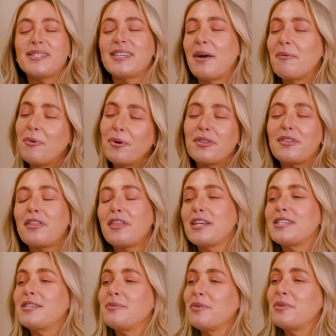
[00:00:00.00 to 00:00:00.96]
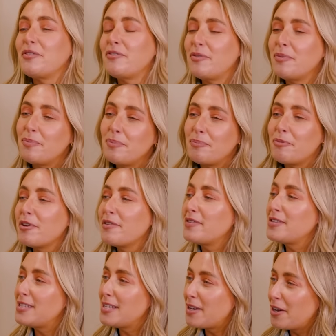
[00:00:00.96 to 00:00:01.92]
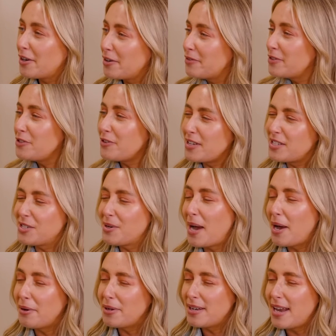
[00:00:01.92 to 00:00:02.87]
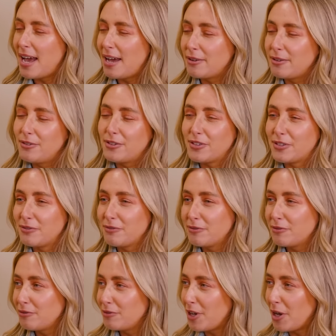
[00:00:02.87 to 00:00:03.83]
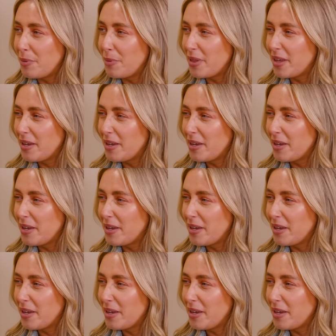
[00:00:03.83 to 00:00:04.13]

So yeah, what are the things that would have previously kind of stressed you out and now you just go with